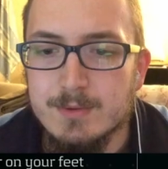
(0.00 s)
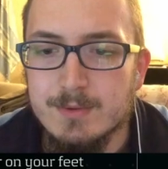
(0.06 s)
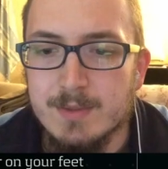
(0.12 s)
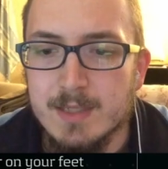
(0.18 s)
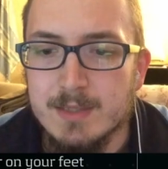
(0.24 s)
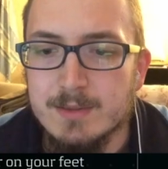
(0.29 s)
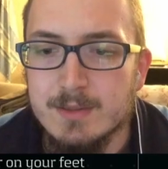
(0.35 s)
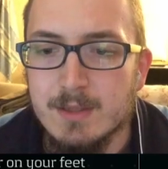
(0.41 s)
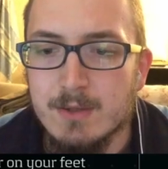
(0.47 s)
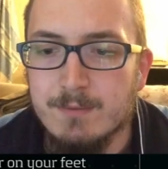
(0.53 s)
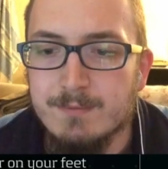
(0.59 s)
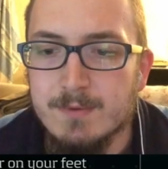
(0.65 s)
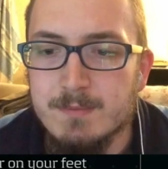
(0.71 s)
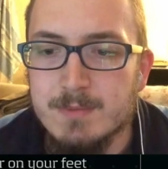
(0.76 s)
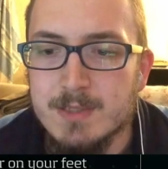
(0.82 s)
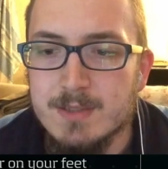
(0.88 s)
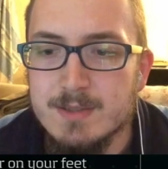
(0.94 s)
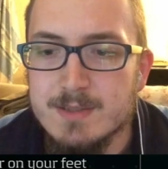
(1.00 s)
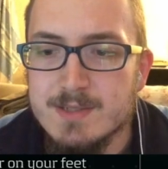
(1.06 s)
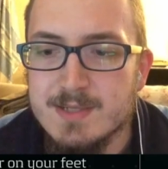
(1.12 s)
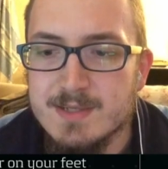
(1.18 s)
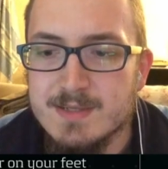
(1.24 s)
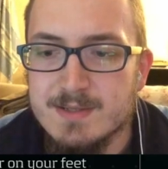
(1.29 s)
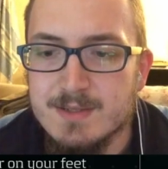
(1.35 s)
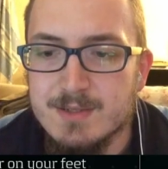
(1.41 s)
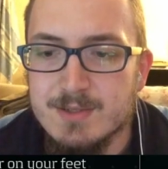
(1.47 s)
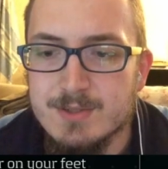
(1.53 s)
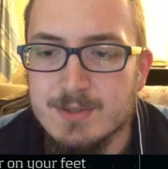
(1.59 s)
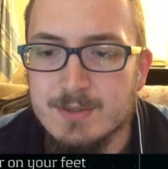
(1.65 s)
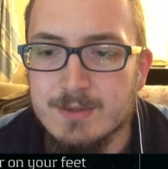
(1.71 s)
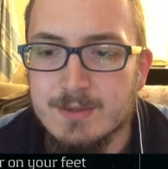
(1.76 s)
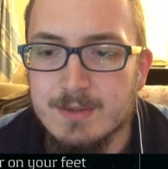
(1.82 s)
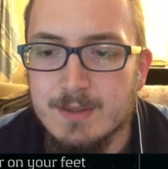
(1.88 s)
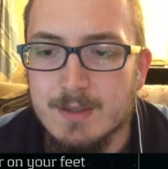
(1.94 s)
you get the now familiar
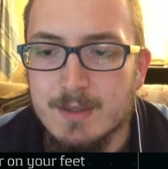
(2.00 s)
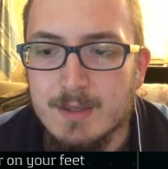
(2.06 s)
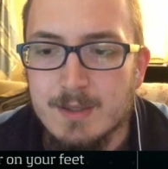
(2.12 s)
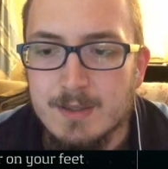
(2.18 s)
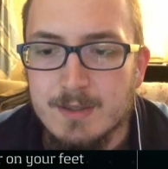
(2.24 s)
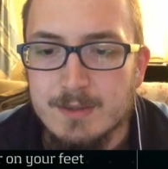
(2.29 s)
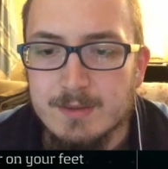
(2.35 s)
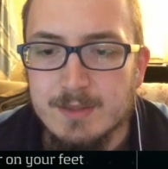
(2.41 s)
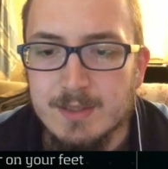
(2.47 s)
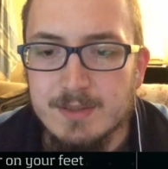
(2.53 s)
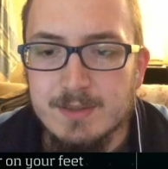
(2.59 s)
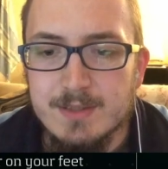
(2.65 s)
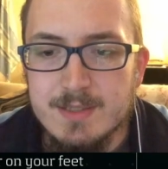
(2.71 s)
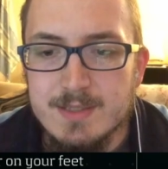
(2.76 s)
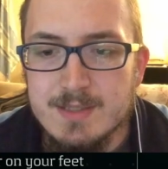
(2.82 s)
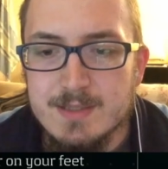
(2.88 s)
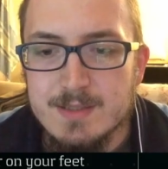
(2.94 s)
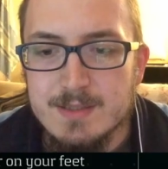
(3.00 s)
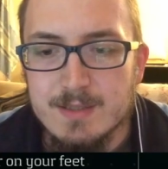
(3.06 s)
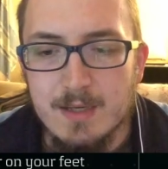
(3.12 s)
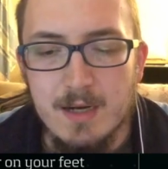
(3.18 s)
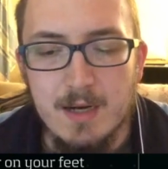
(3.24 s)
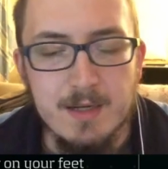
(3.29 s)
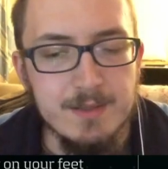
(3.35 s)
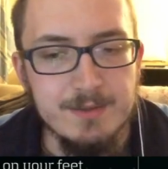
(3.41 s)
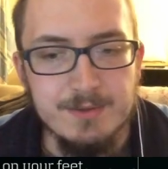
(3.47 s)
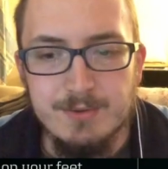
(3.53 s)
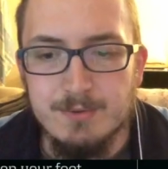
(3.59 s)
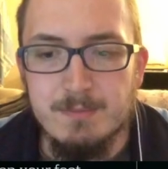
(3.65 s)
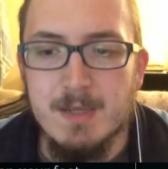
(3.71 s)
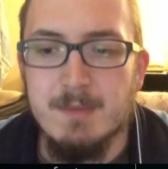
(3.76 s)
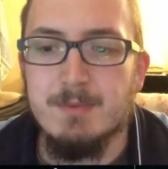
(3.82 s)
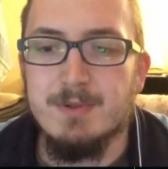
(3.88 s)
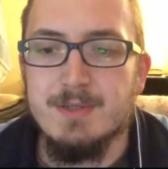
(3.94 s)
sensation that these aren't your
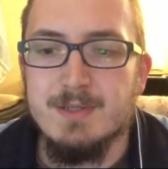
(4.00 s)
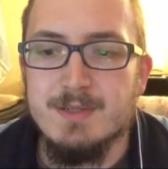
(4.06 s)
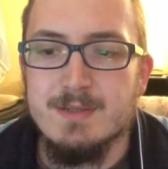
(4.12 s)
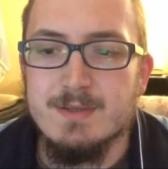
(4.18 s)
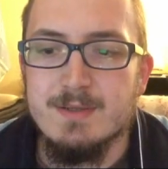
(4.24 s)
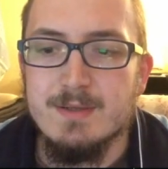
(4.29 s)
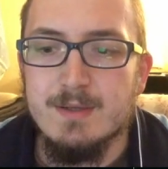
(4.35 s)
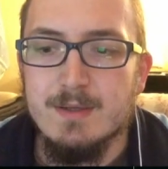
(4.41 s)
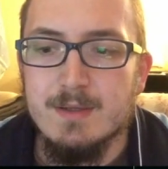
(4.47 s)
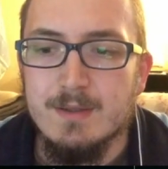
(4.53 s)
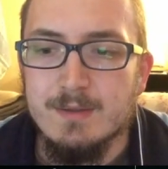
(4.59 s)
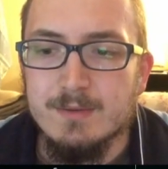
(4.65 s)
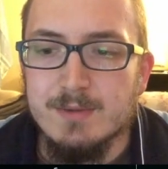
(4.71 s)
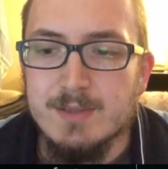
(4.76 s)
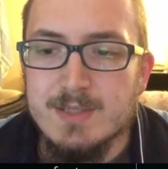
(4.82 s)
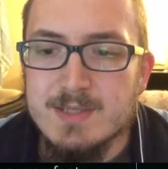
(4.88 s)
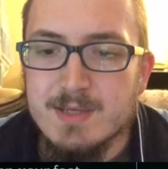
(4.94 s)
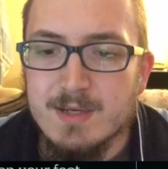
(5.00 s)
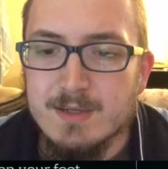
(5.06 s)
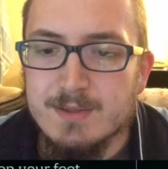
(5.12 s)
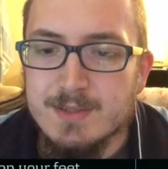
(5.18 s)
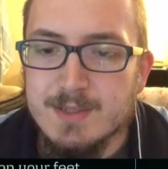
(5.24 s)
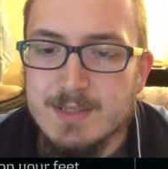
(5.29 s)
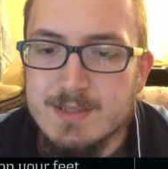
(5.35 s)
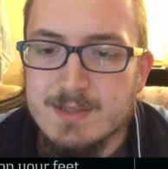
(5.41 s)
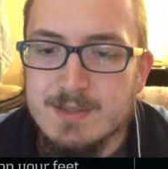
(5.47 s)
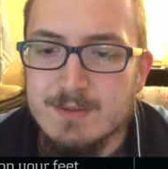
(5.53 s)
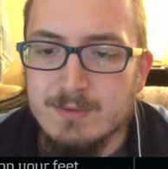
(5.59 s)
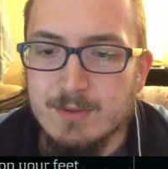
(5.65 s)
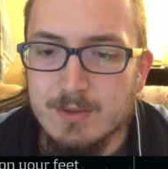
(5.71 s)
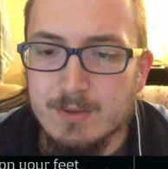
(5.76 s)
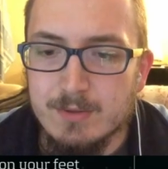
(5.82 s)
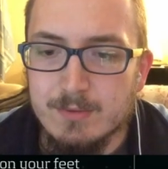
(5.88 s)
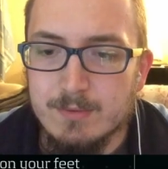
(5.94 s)
memories. These are things you
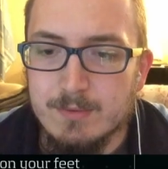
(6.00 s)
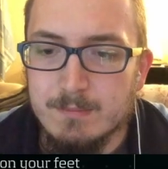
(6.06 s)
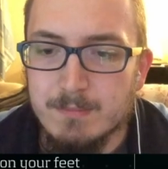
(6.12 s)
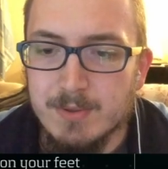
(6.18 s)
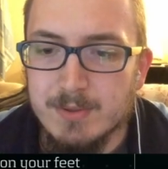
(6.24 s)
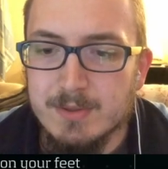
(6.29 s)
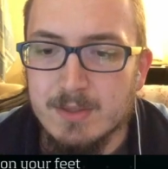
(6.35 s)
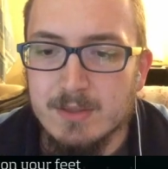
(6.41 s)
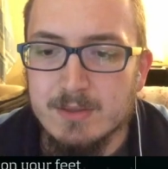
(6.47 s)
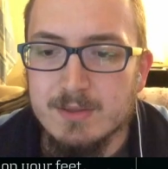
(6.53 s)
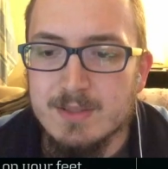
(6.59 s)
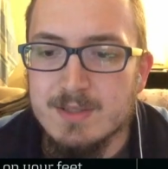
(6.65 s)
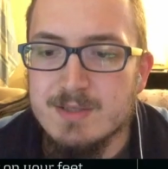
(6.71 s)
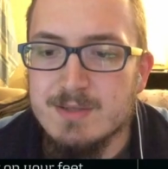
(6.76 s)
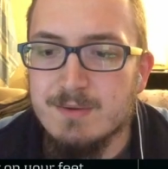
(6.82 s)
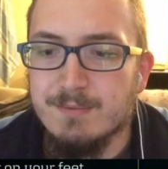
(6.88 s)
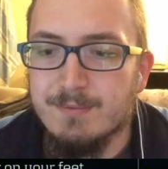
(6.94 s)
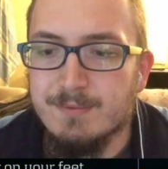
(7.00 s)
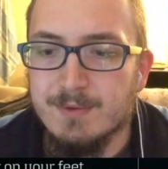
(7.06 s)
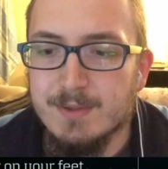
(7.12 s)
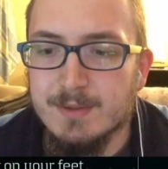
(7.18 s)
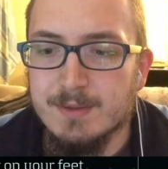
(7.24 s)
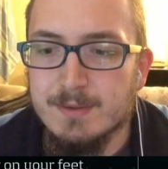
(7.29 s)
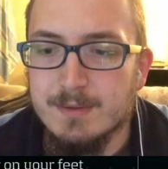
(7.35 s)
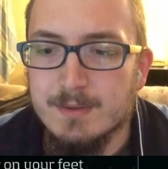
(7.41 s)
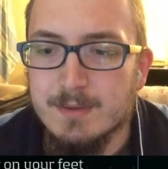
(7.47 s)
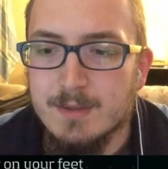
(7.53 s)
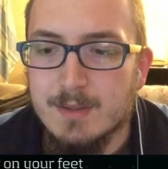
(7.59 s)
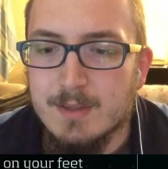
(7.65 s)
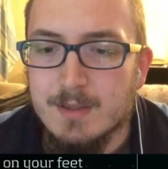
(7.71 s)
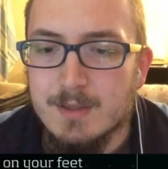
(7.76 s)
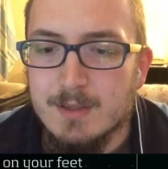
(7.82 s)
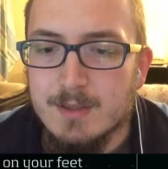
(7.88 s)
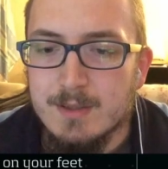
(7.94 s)
know, but not things you feel.
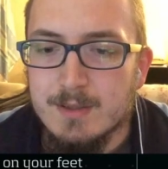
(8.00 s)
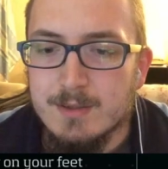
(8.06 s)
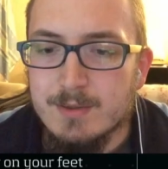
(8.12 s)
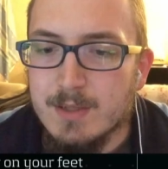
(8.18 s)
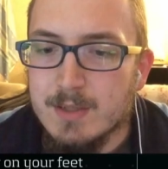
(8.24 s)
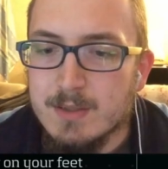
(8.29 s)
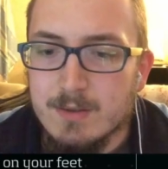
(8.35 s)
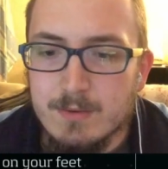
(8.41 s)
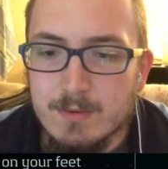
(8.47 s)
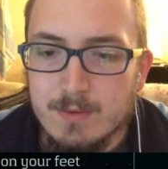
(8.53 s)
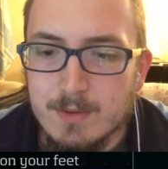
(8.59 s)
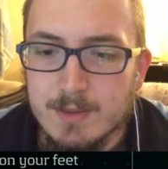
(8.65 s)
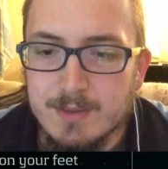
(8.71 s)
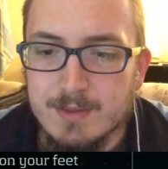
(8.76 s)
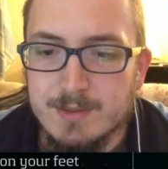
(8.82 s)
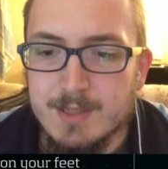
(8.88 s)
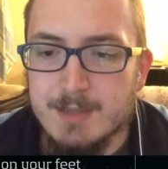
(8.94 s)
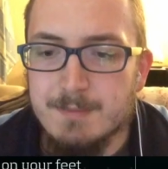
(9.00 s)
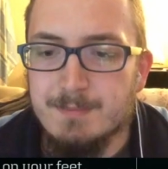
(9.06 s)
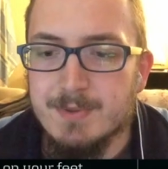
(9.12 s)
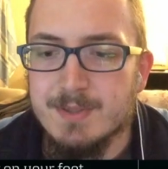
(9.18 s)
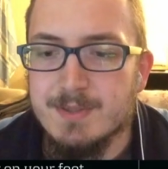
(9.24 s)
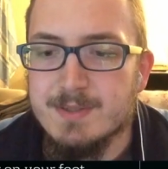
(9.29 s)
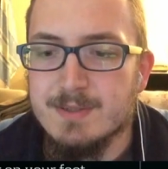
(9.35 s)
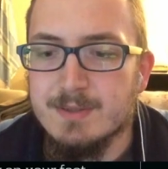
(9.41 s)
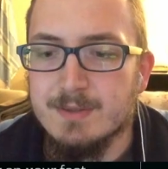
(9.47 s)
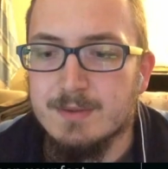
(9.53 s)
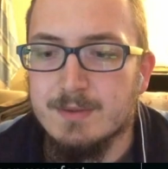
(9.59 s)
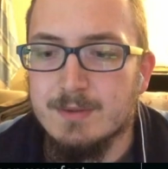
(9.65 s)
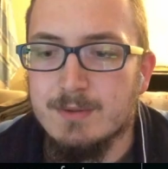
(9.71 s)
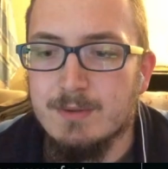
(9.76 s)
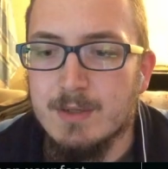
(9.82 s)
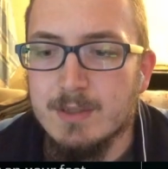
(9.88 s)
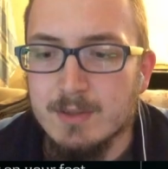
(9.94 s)
You are no longer that
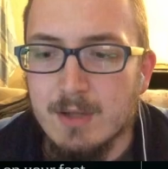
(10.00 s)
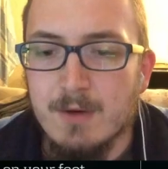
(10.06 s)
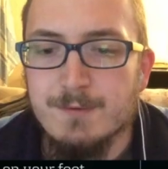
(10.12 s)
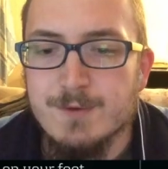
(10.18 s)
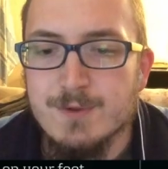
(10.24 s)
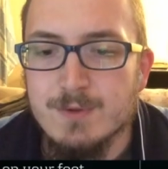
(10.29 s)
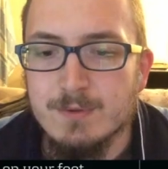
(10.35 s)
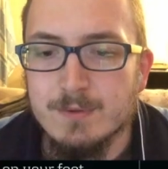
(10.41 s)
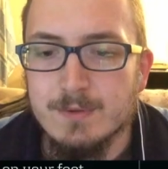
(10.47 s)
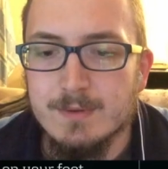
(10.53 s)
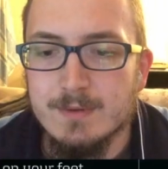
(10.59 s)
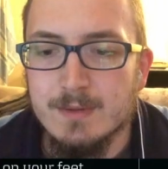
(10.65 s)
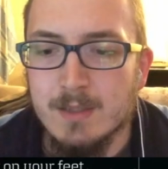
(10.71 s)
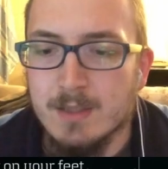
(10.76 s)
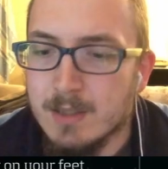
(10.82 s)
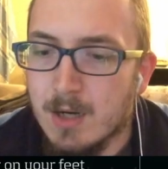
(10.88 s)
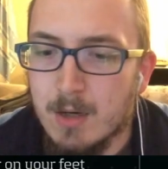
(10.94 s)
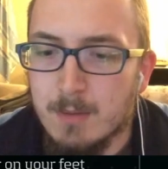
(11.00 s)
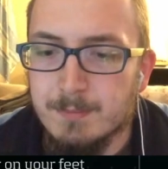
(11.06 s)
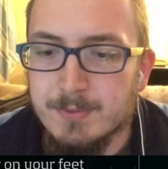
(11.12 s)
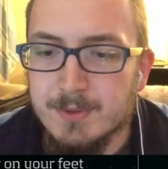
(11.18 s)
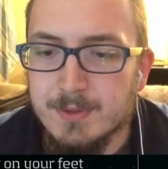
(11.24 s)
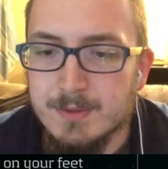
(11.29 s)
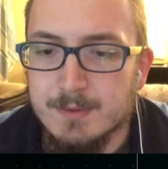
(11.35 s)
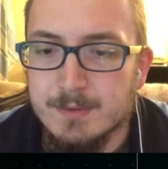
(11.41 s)
person. You are an offshoot, a copy.